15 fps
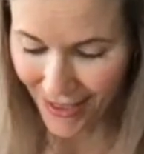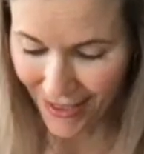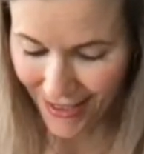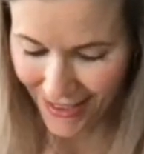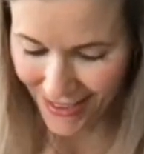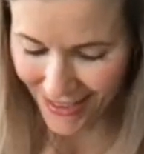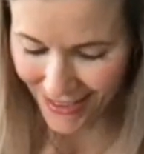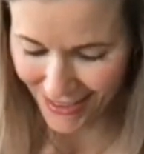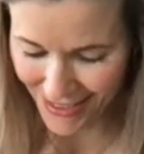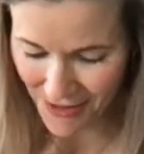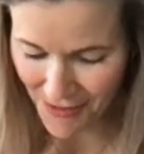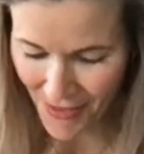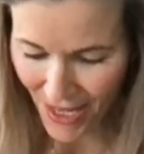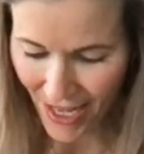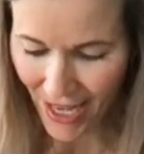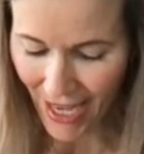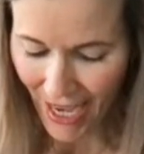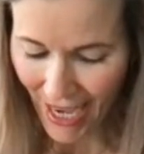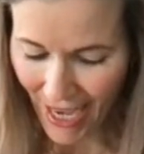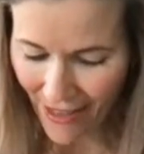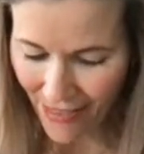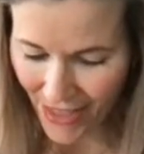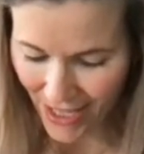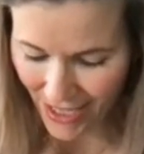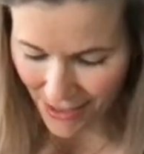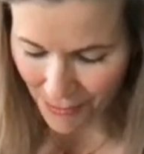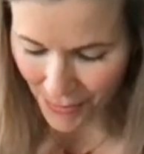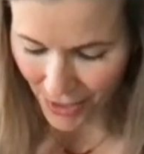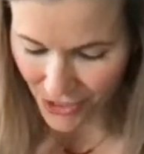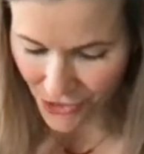And then
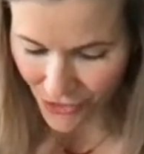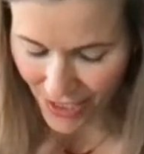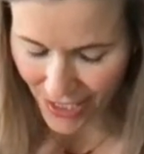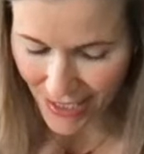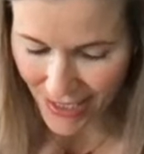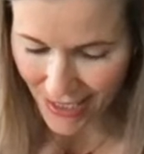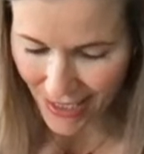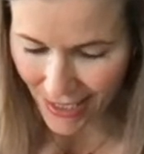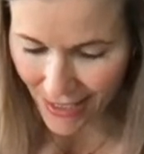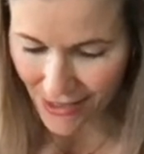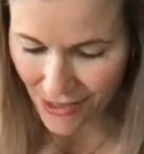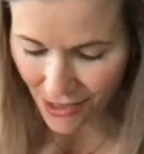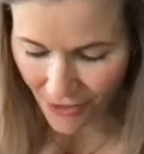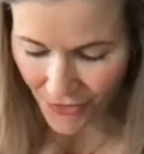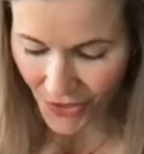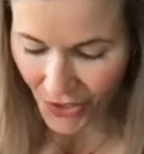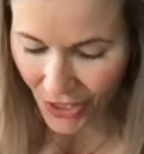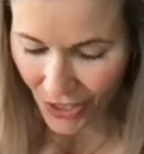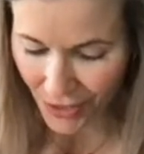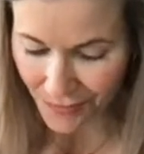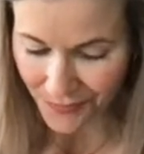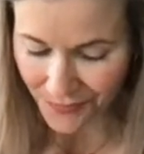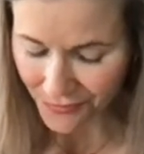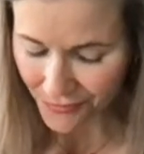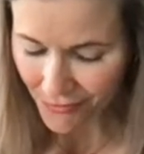in my dressings, I've got